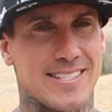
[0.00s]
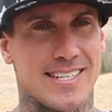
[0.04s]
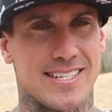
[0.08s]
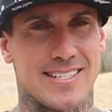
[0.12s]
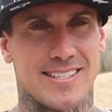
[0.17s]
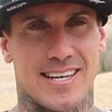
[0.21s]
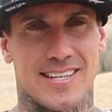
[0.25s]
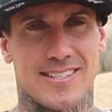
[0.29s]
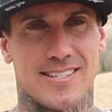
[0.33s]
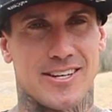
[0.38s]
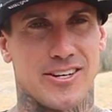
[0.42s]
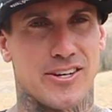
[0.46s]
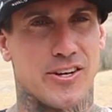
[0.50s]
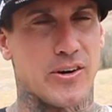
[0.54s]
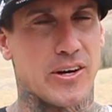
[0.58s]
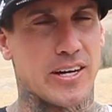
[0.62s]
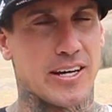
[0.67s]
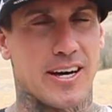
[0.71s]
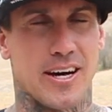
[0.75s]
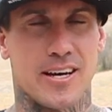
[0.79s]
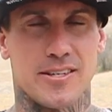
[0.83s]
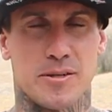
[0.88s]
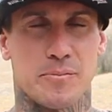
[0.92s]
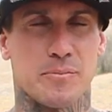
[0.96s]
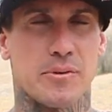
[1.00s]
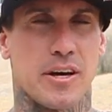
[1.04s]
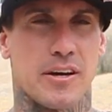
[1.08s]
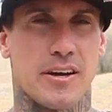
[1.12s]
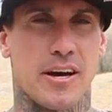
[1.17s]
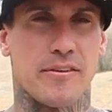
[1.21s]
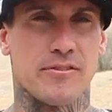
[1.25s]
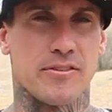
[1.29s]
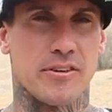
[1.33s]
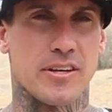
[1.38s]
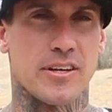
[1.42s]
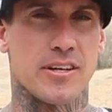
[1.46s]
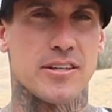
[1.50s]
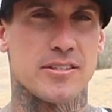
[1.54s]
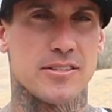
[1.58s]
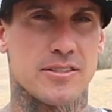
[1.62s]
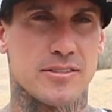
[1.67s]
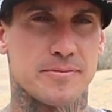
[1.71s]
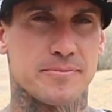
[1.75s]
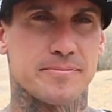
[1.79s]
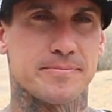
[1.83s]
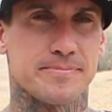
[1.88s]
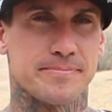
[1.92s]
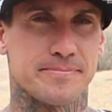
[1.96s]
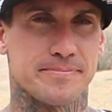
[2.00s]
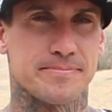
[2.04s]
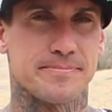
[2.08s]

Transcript: season, I said, you know what, guys, I'm done after this. Yeah.